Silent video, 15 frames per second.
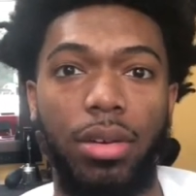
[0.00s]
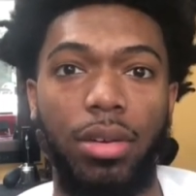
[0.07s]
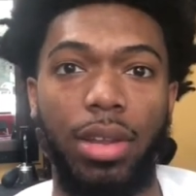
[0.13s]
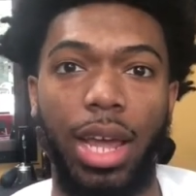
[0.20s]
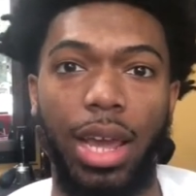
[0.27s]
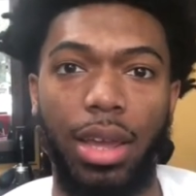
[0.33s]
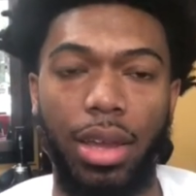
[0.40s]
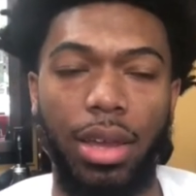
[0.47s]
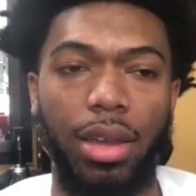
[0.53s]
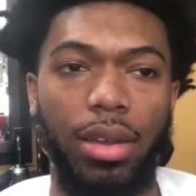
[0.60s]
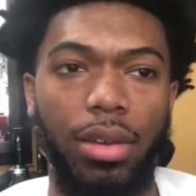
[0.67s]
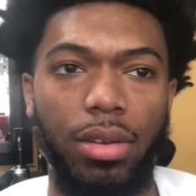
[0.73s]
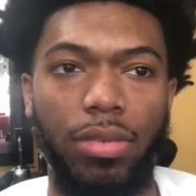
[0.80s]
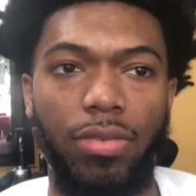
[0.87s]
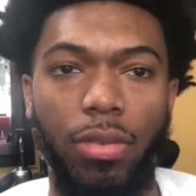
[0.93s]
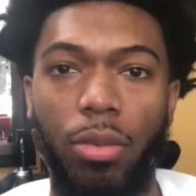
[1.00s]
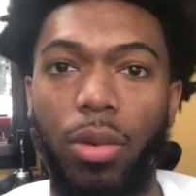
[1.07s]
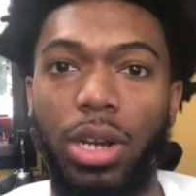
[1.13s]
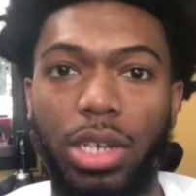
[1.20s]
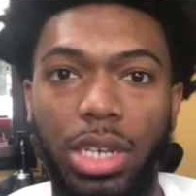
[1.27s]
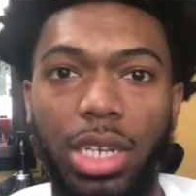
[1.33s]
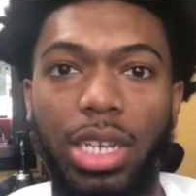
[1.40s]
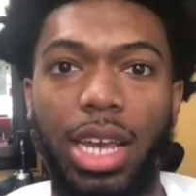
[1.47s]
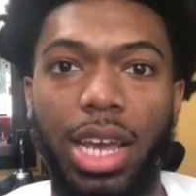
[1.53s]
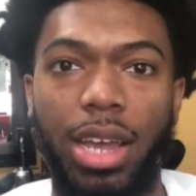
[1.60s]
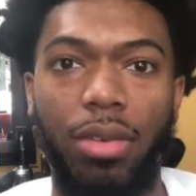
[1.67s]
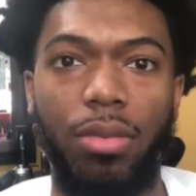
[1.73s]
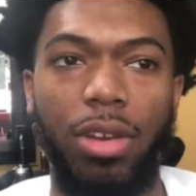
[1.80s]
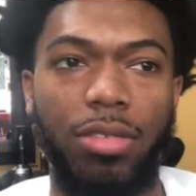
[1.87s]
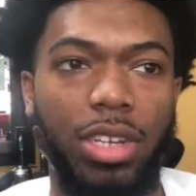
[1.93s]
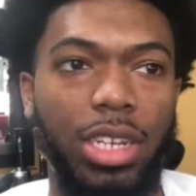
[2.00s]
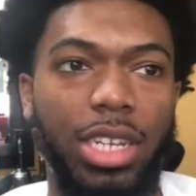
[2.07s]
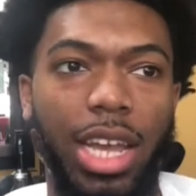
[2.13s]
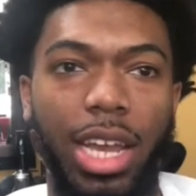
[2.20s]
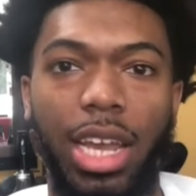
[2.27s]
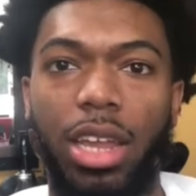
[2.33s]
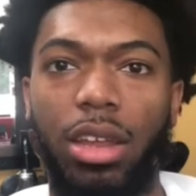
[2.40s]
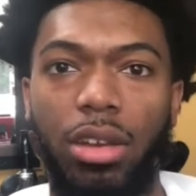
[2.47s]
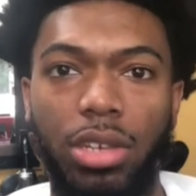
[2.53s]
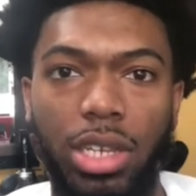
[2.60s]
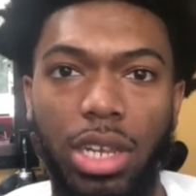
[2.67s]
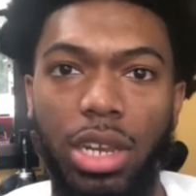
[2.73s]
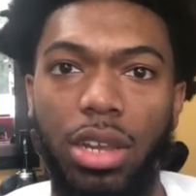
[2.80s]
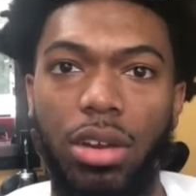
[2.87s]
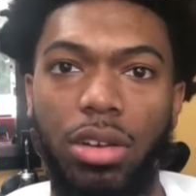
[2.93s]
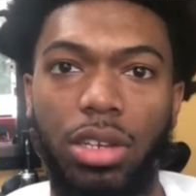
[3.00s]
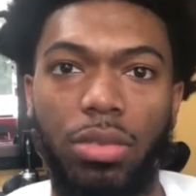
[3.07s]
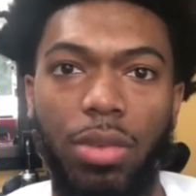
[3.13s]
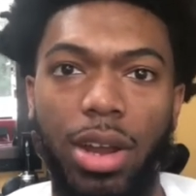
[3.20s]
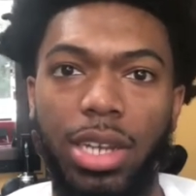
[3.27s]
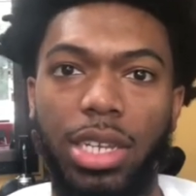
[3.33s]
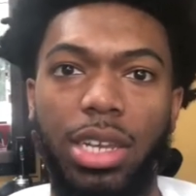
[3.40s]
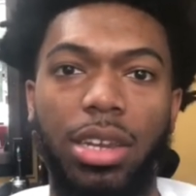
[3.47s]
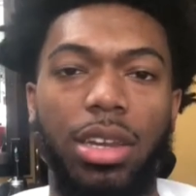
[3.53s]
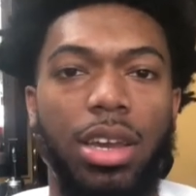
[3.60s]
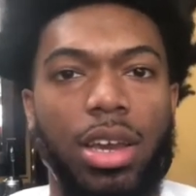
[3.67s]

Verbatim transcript: like from where she's at, if she's like in your city or surrounding city.